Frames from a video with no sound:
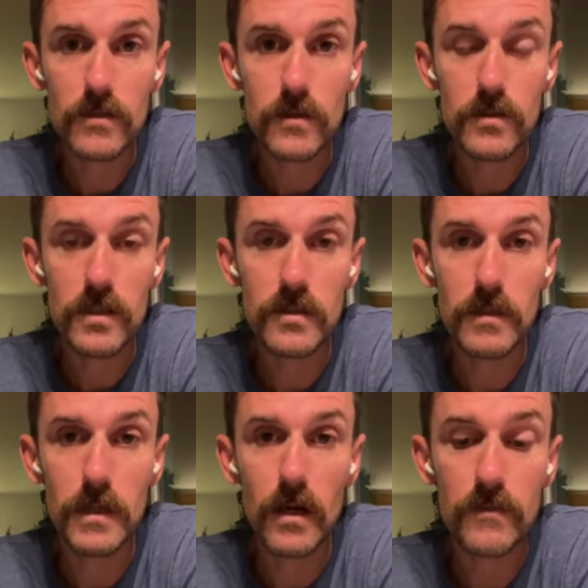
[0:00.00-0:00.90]
So she's going
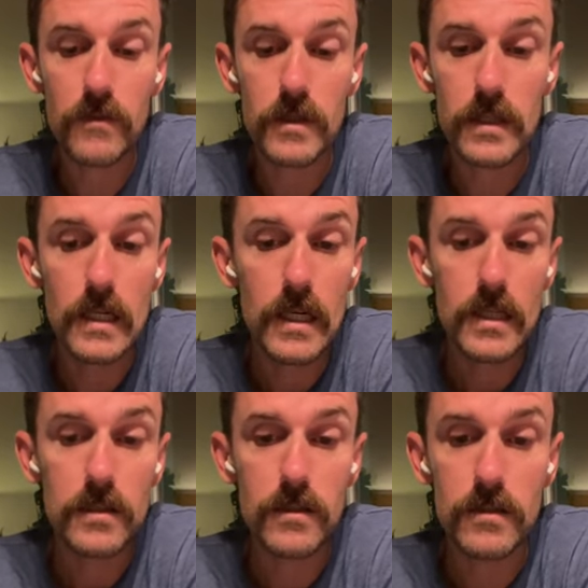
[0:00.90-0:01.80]
to be offering
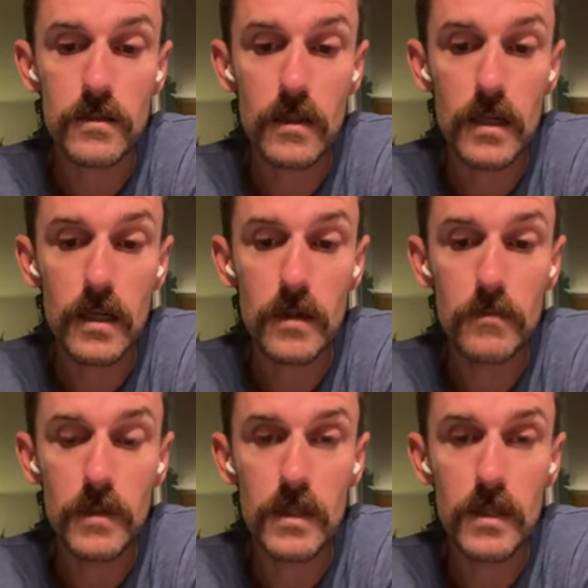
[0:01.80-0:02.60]
just um,